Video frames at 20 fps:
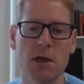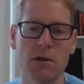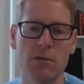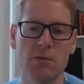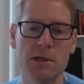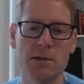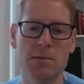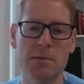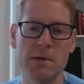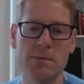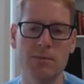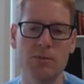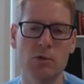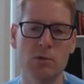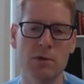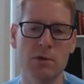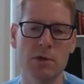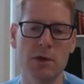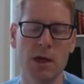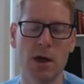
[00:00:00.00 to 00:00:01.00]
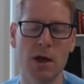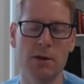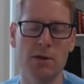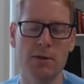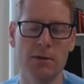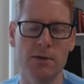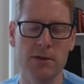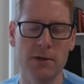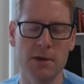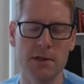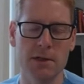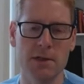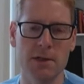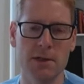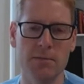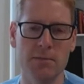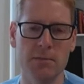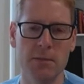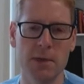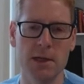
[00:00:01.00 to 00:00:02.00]
reasonably broad at
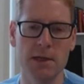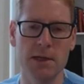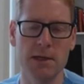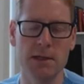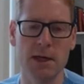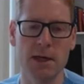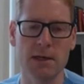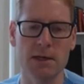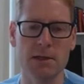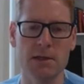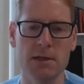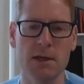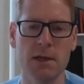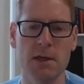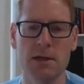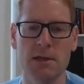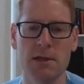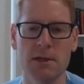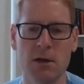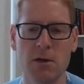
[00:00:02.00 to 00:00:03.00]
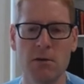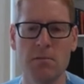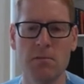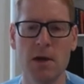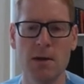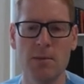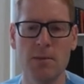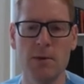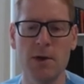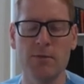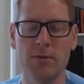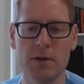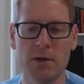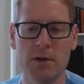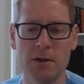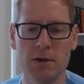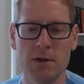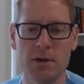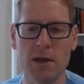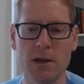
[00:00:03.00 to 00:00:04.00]
137 milliseconds. So it may be
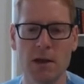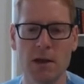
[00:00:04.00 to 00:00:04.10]
that